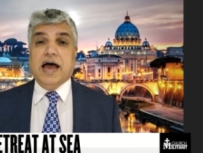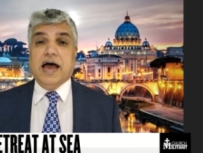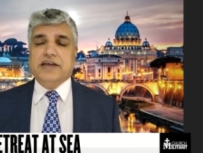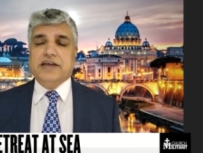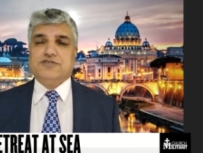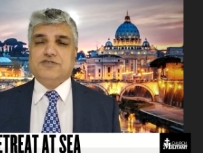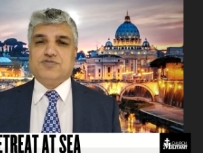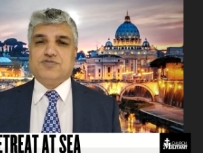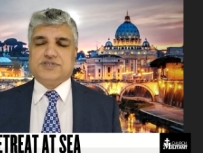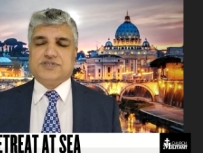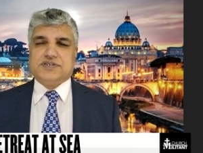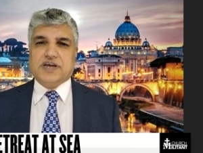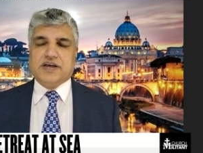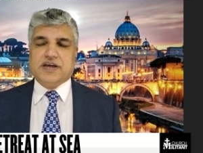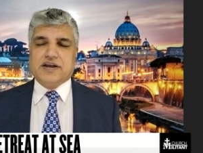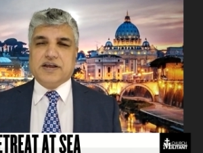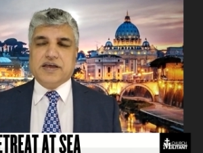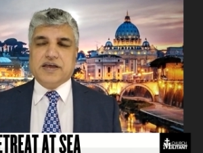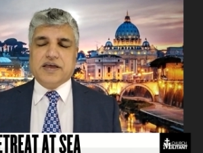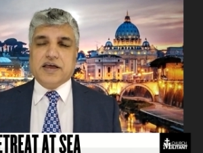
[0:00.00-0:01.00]

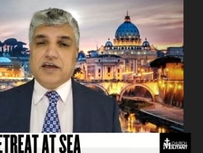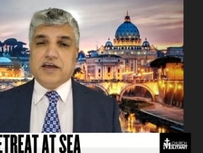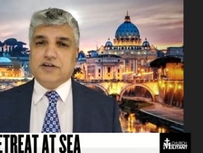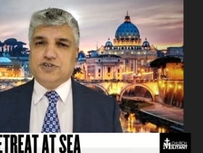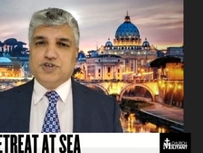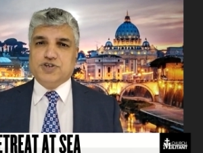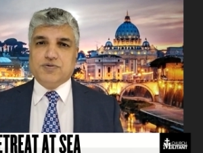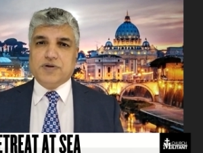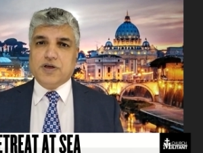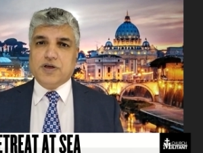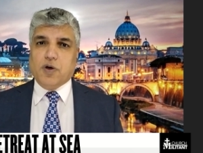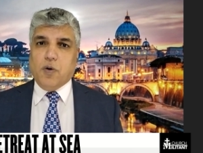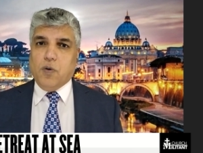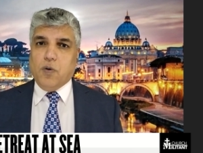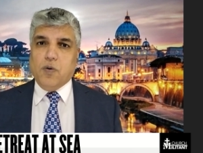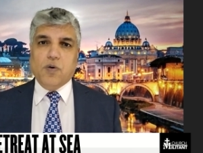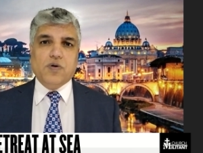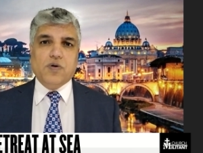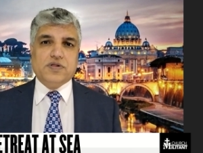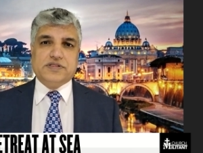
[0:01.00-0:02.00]
interestingly, uh, during
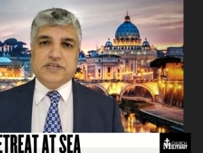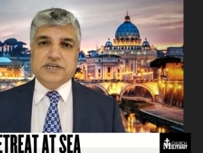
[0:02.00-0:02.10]
all